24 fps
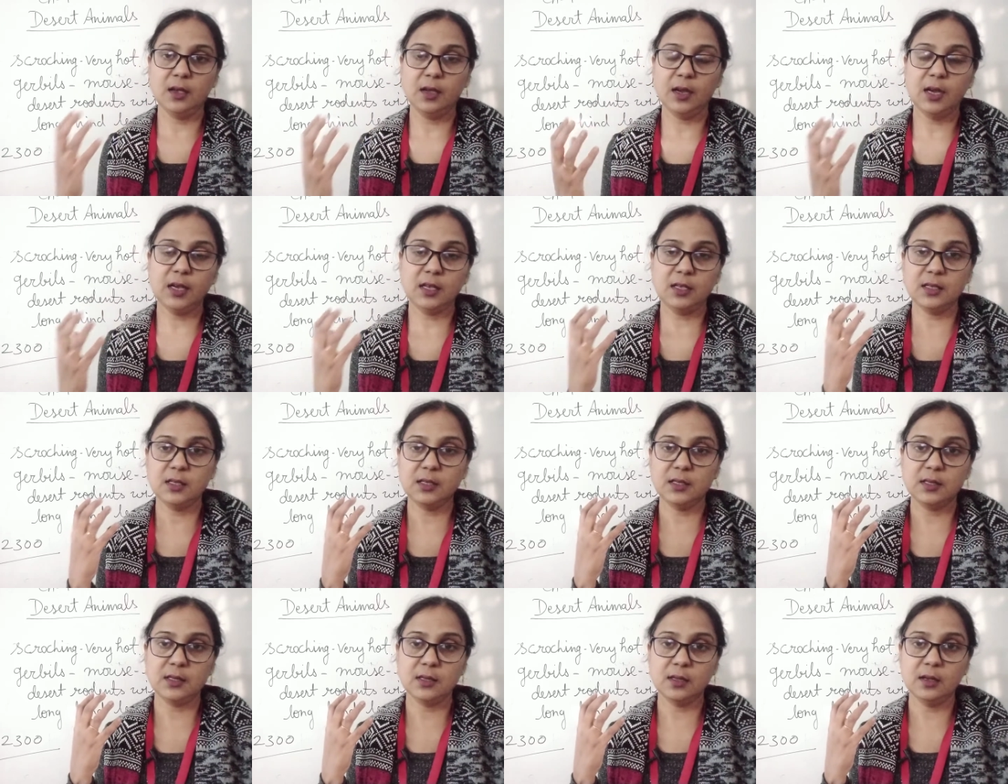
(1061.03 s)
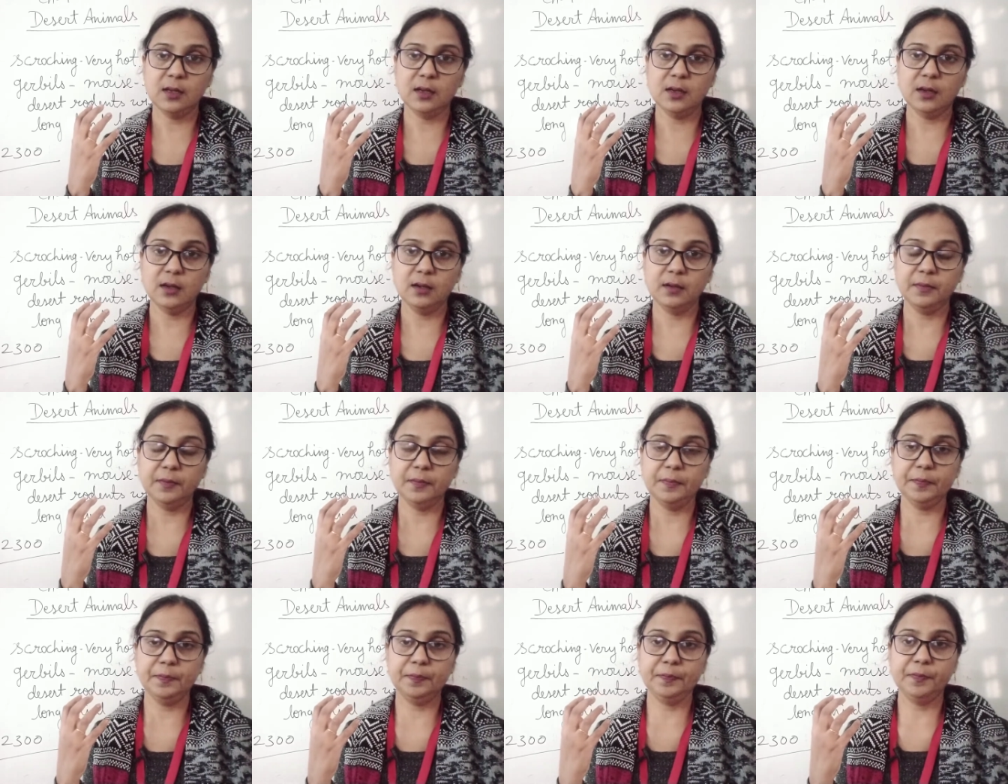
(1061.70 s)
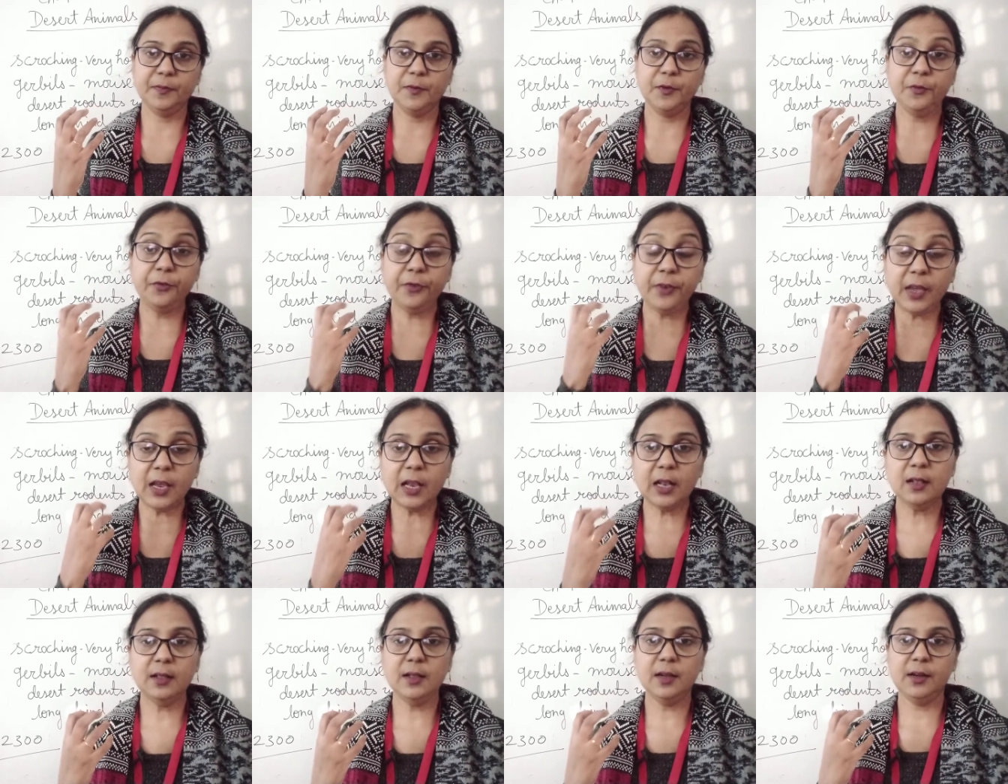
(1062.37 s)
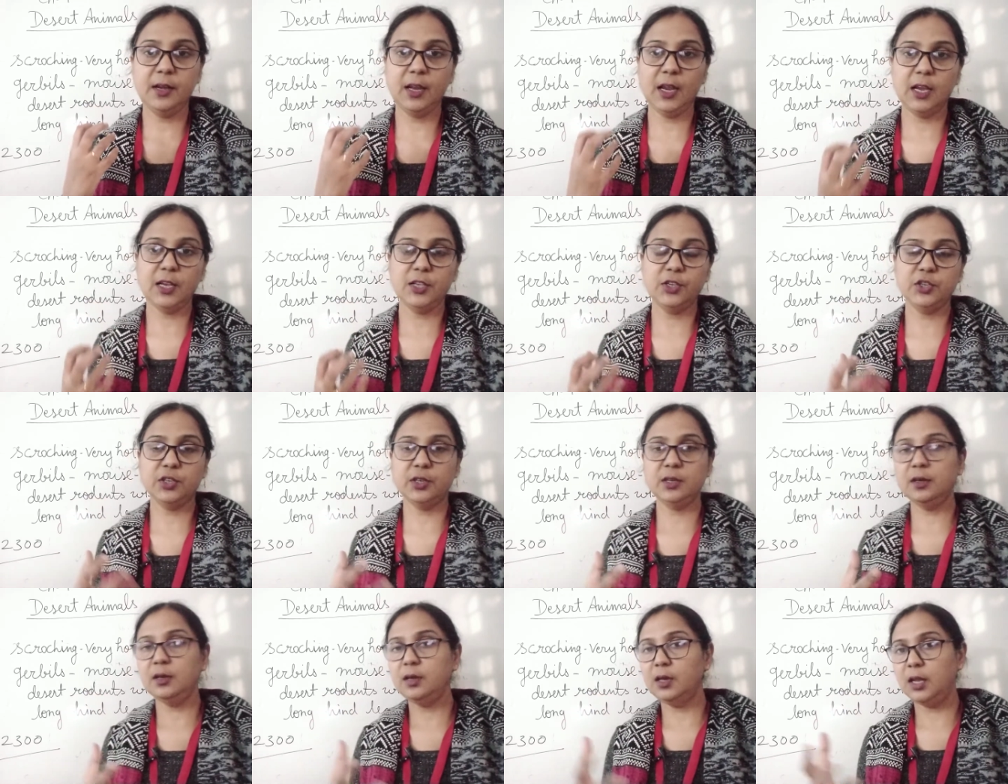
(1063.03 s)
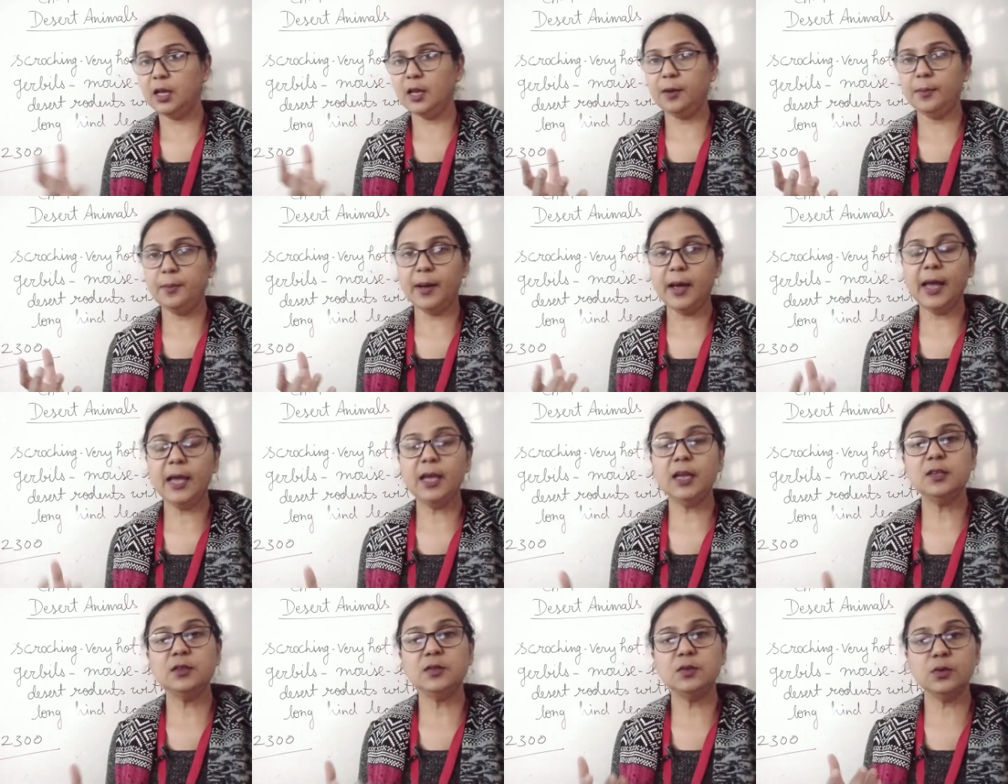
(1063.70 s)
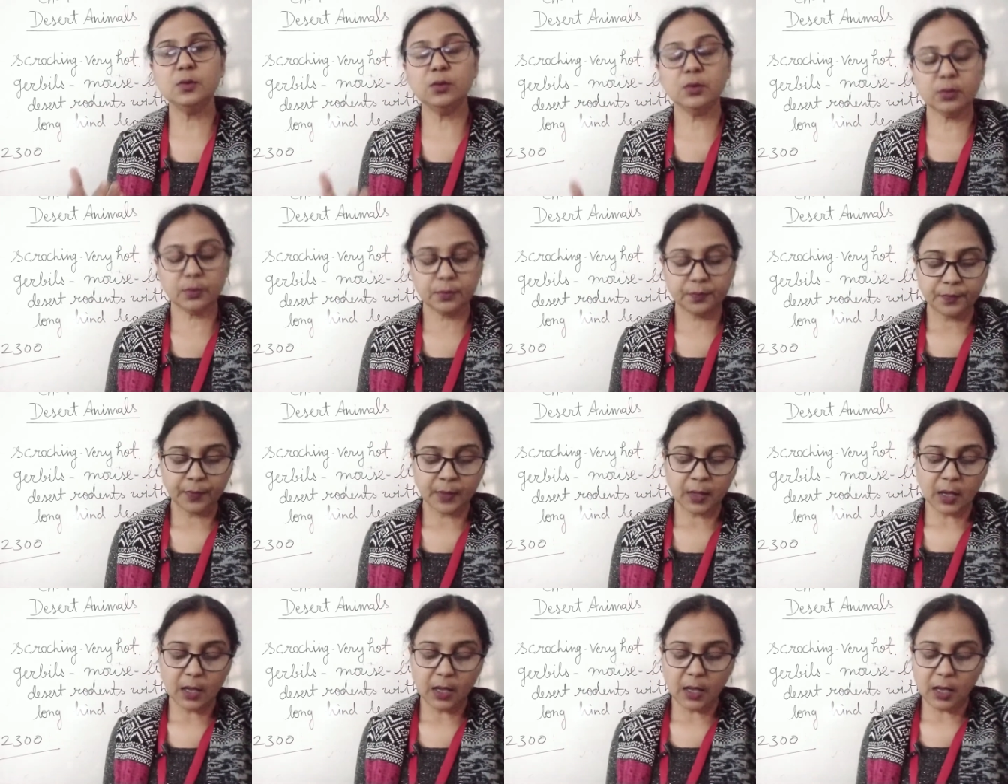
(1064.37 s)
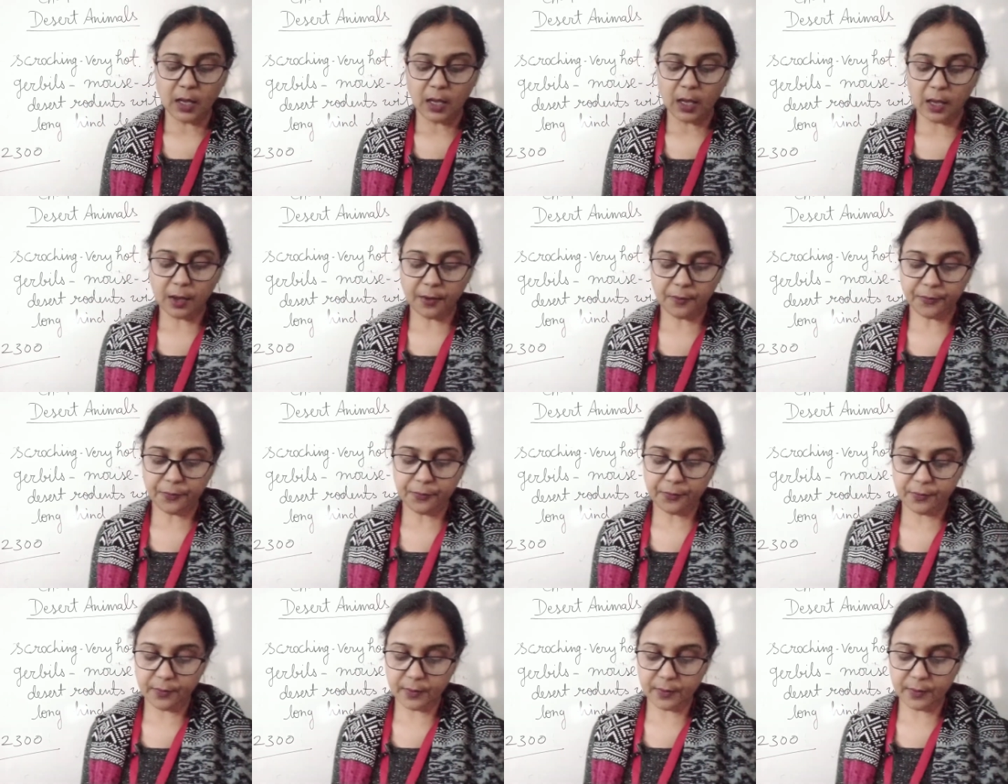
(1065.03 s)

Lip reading: it's feel the danger nearby. So if